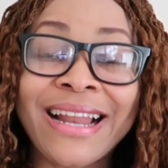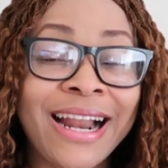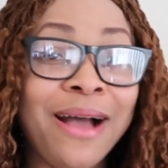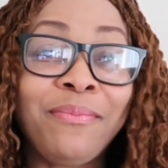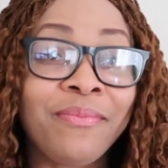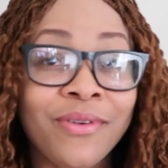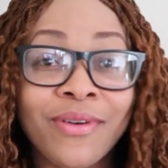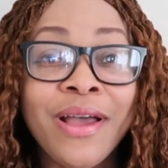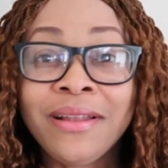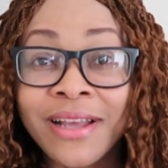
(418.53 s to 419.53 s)
And I'm
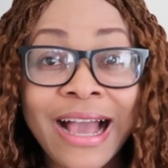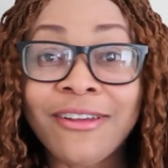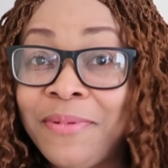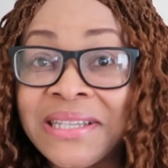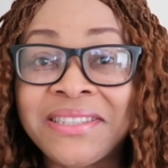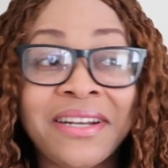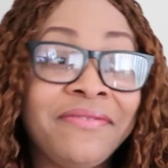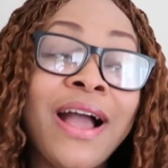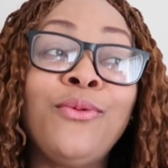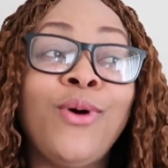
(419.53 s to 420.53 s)
the kind of person that
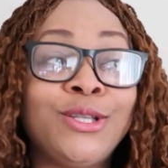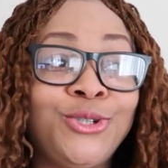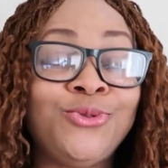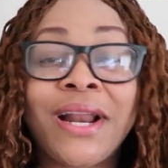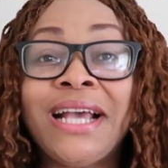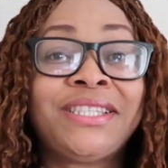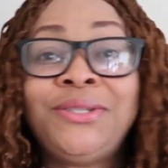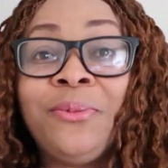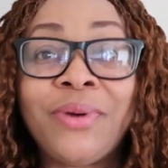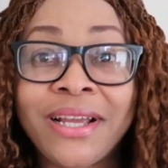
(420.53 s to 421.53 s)
if I watch you and I see
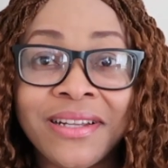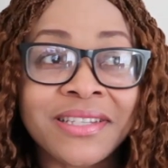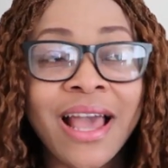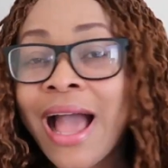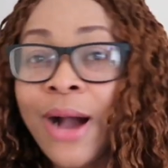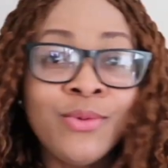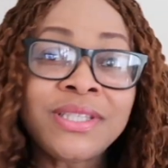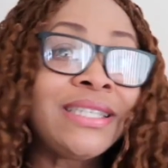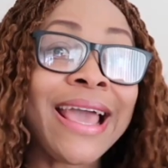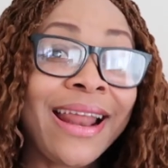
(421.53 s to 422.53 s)
you're pregnant, I won't
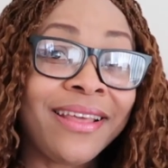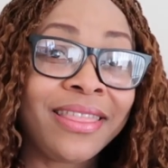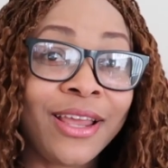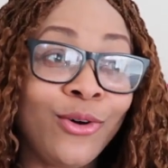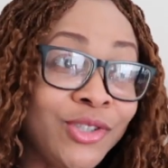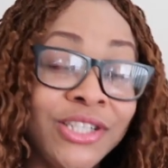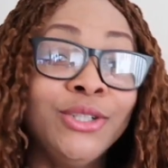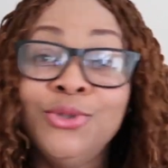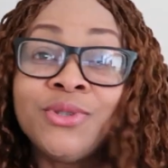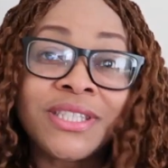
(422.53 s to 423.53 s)
say anything
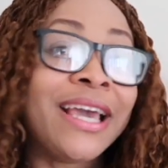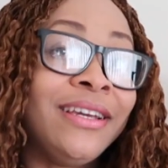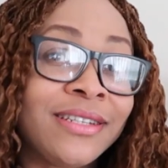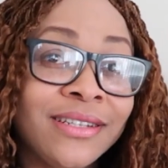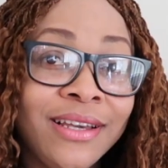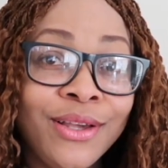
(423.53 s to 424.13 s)
until you say it.